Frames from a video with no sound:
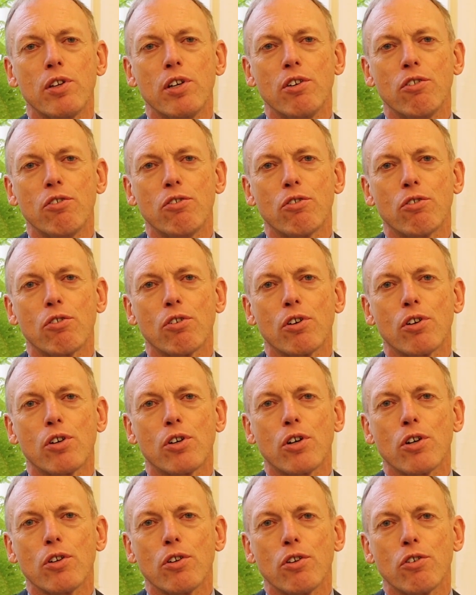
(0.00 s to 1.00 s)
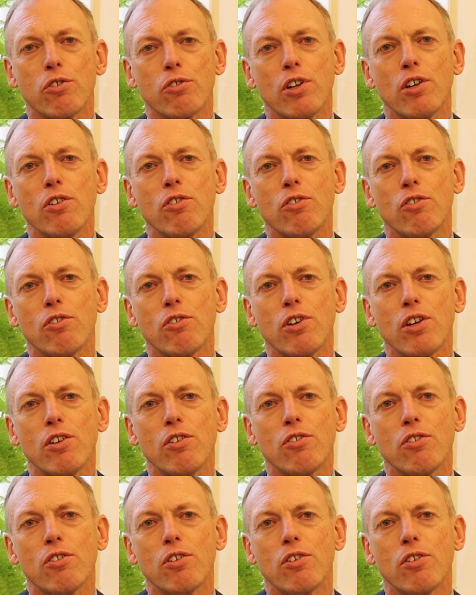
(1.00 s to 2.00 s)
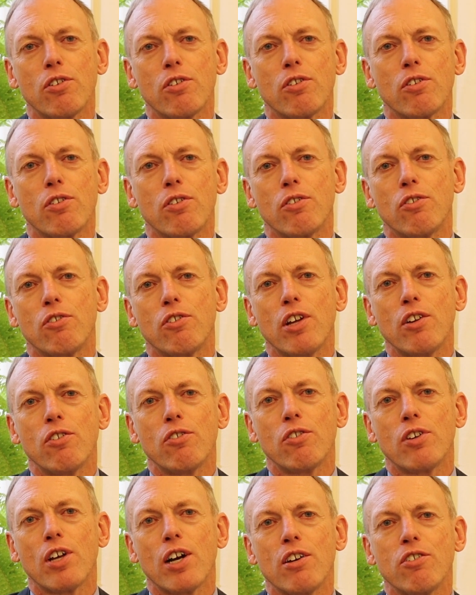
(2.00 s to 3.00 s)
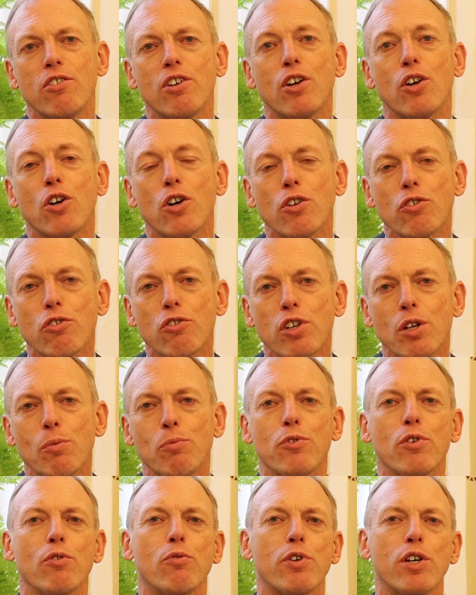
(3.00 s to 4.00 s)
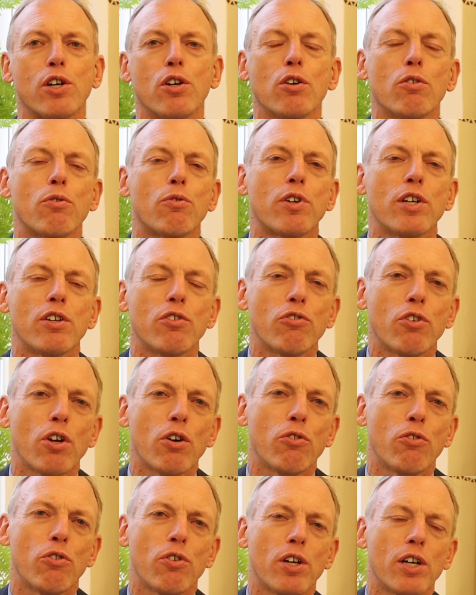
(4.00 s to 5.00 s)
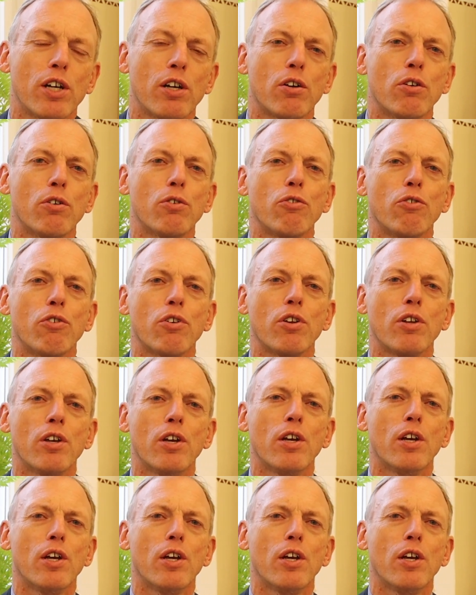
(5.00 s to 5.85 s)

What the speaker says: these sensitizing concept of recovery and social inclusion.